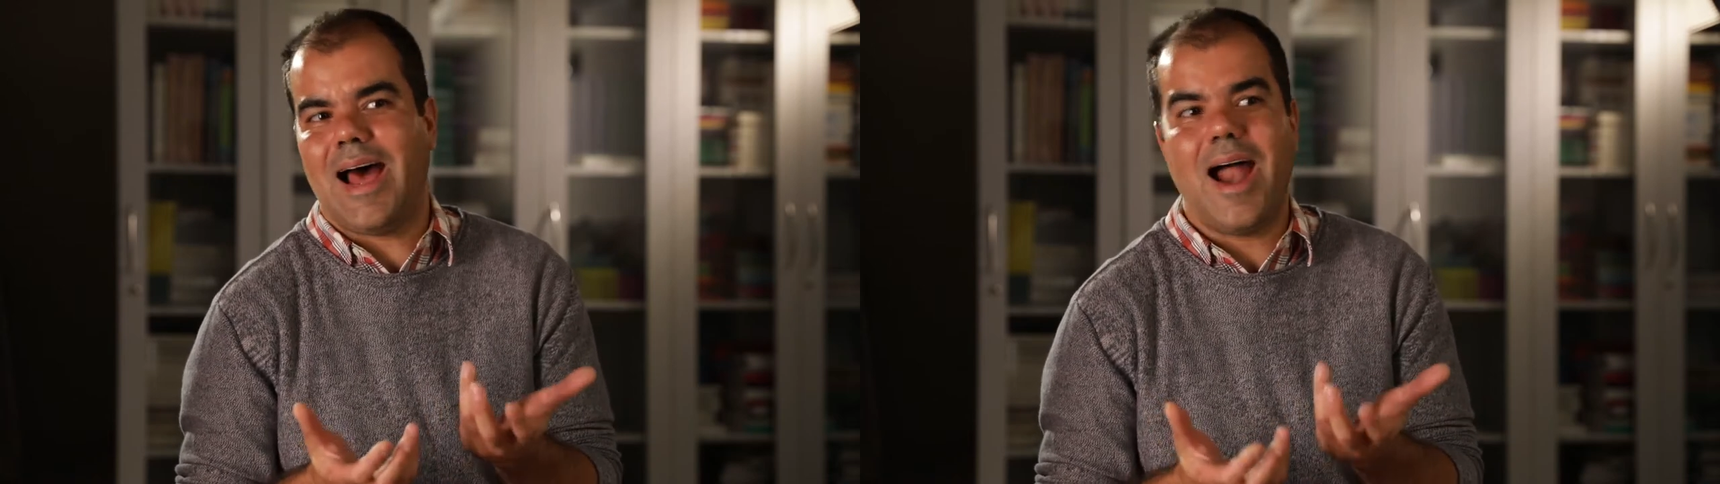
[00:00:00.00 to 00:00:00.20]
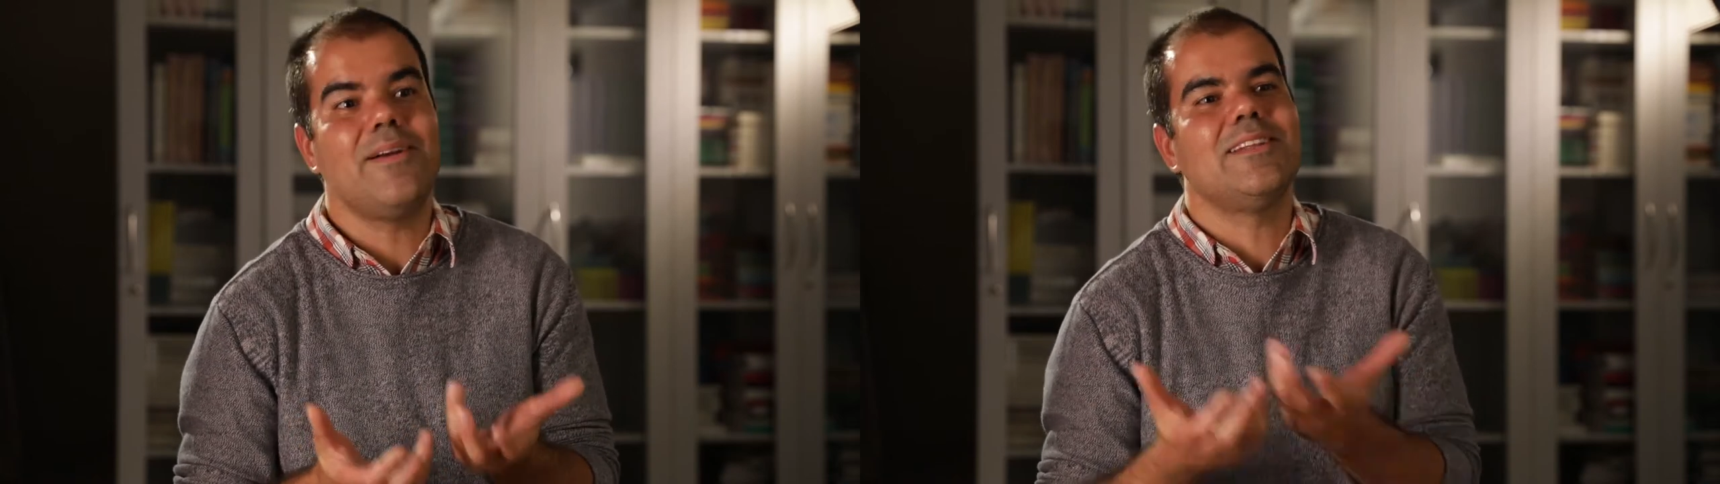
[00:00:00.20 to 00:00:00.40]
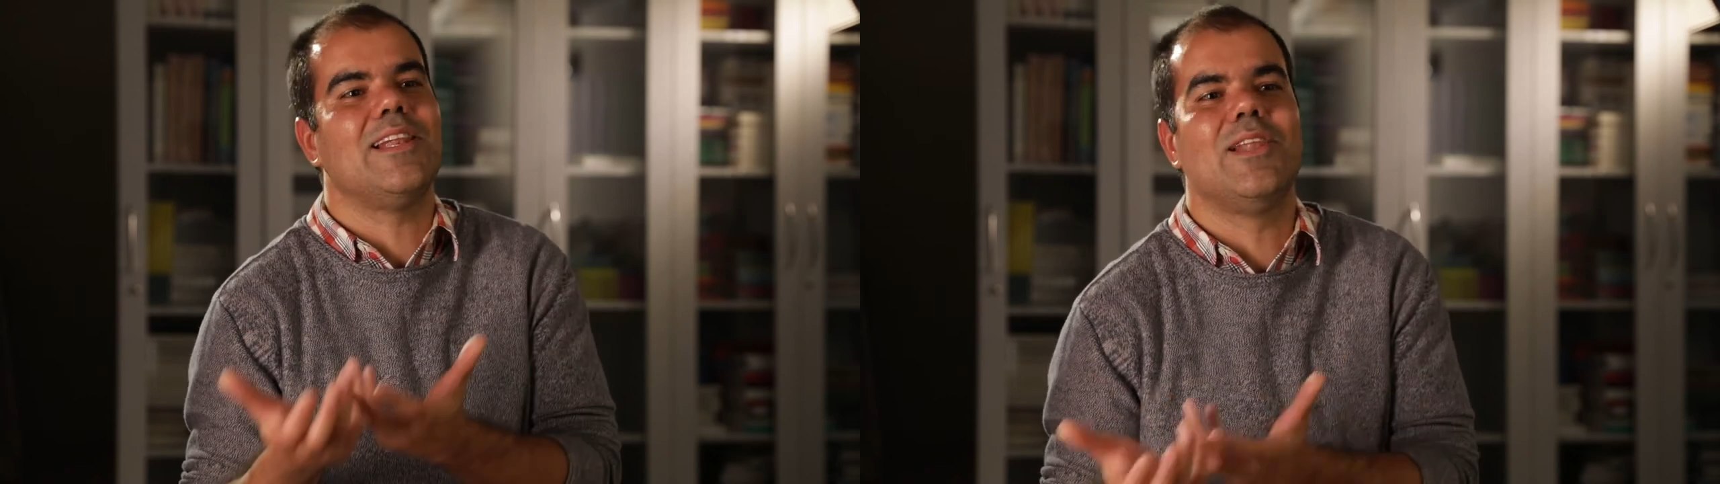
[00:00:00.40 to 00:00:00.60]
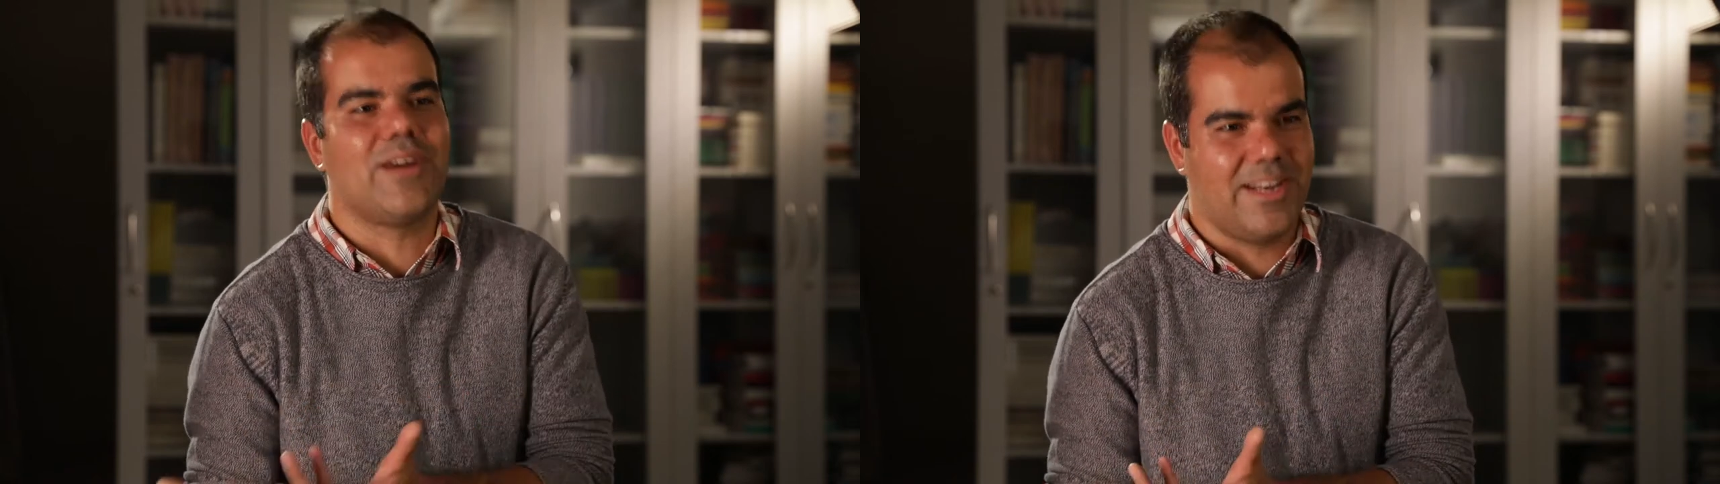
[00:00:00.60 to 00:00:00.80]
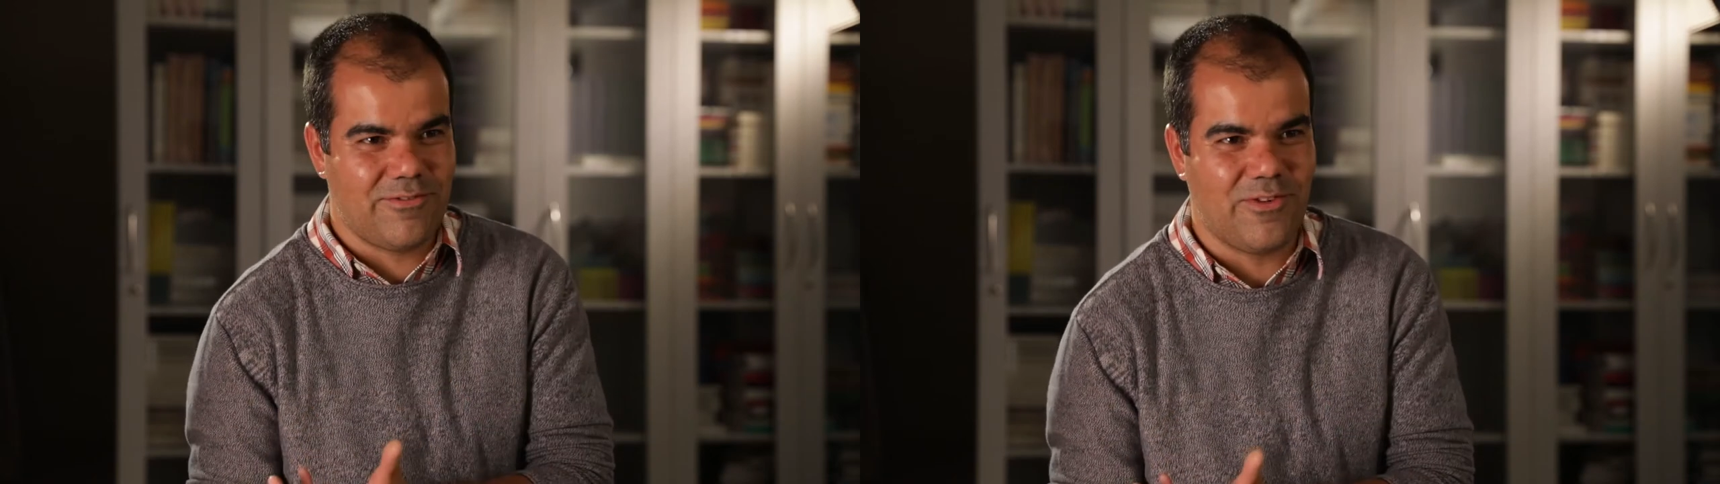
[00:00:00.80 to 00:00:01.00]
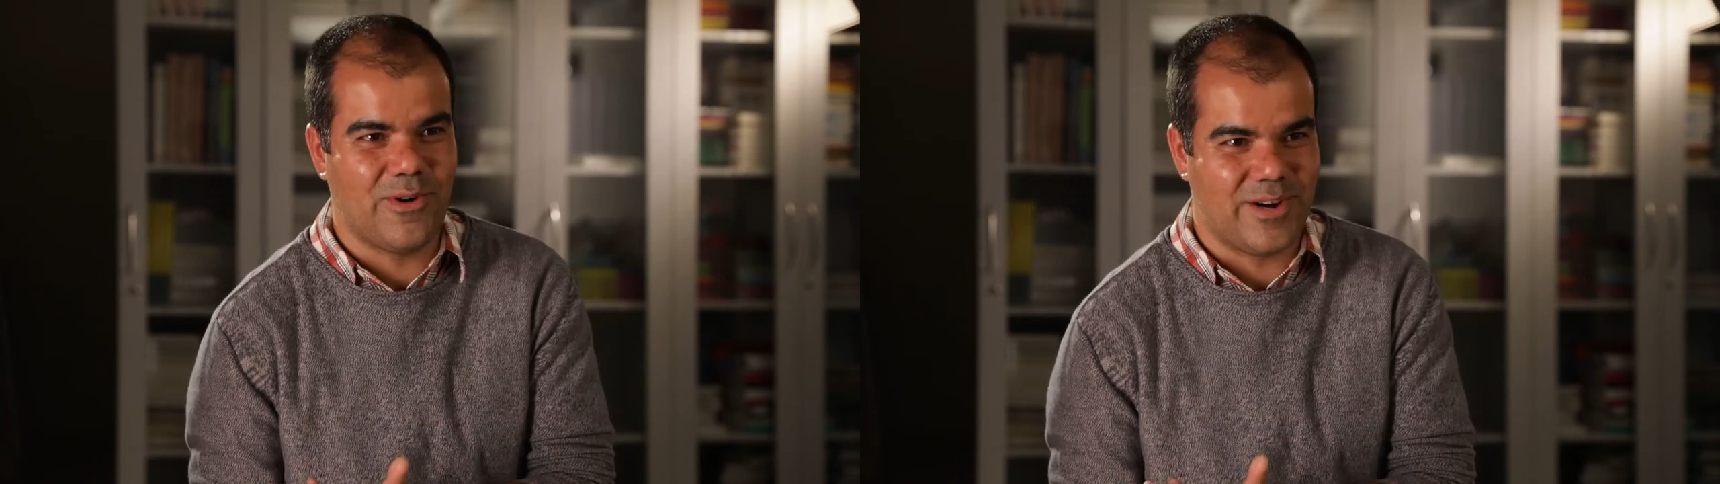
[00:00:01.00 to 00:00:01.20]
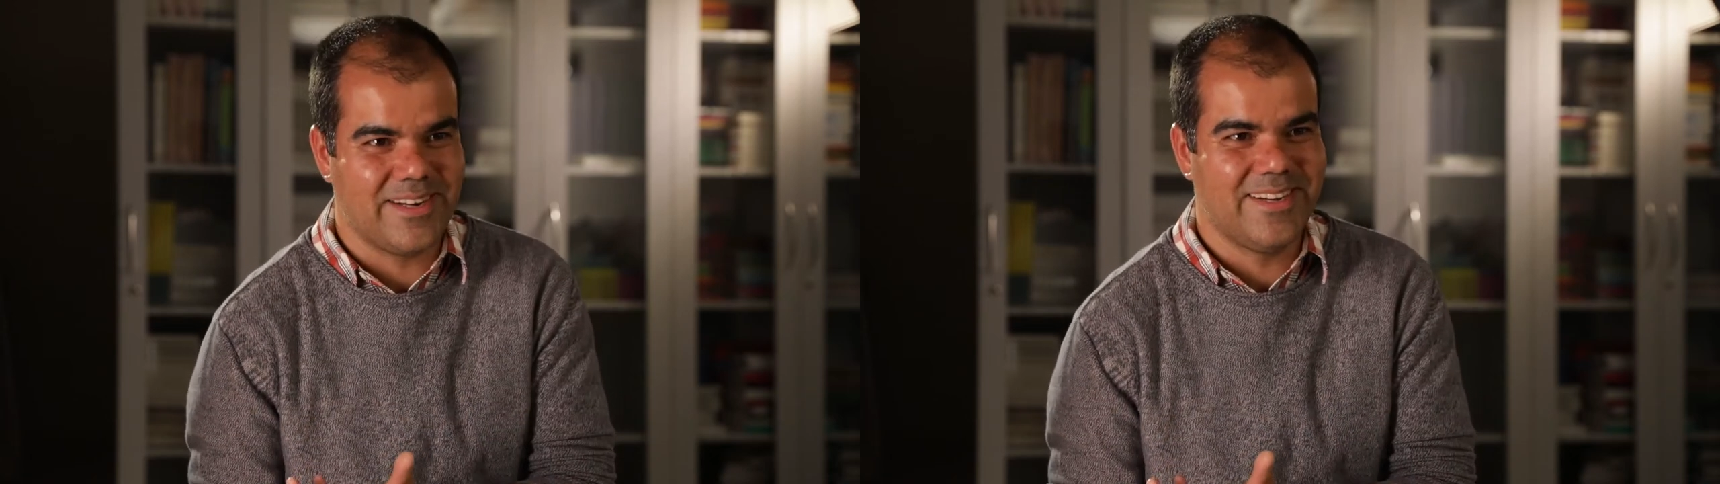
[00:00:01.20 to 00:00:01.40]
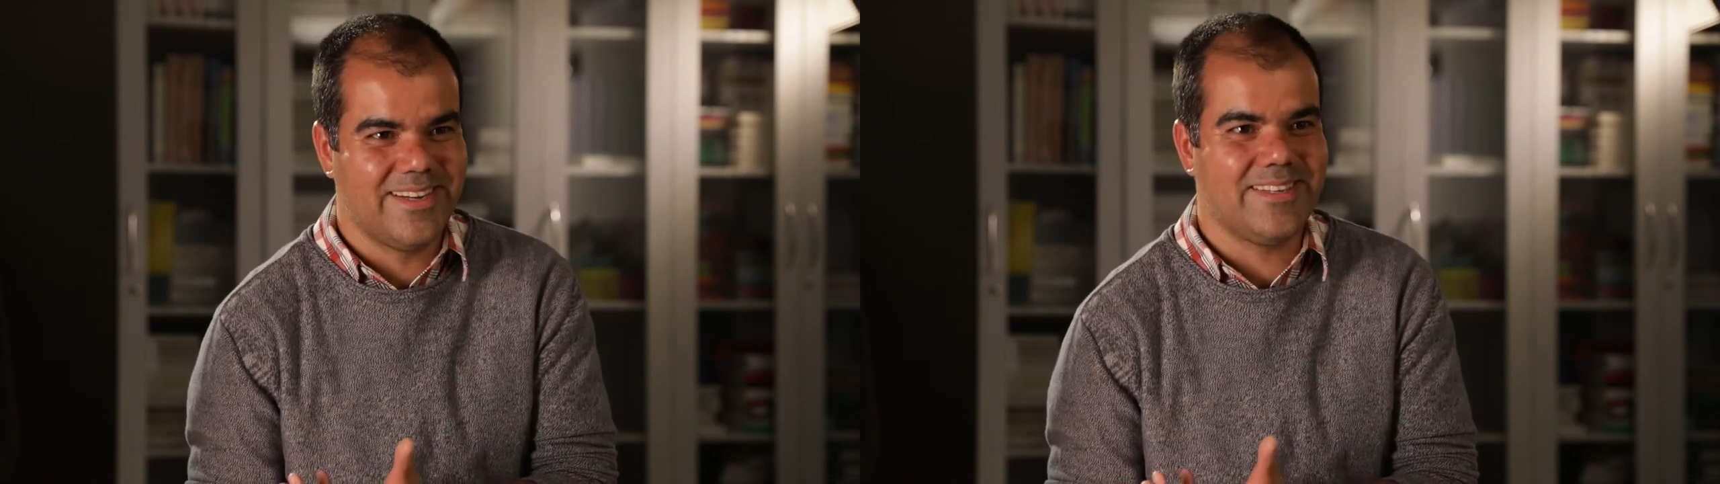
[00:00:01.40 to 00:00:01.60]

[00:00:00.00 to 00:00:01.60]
aren't looking for